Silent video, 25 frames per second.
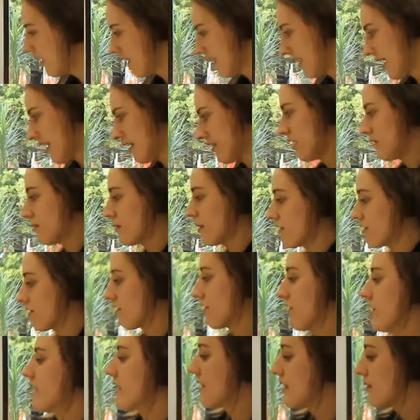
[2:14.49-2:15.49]
Our operational
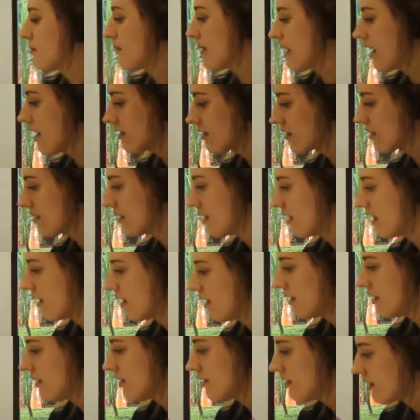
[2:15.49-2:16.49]
check has passed,
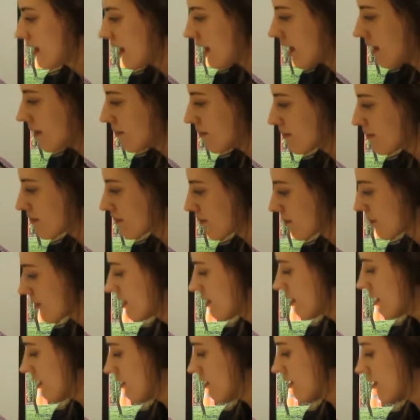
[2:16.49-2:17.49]

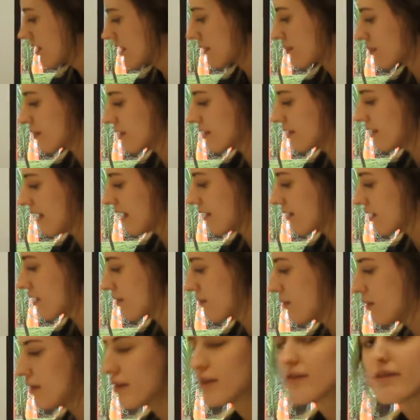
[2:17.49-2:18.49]
so it's just going to print out a
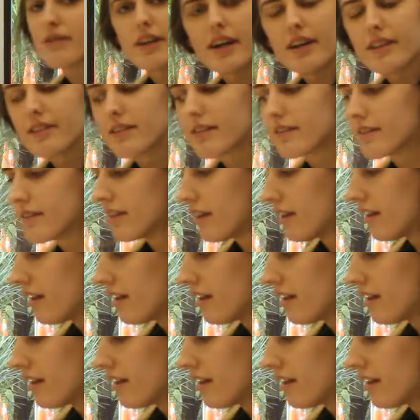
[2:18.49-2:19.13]
report for us.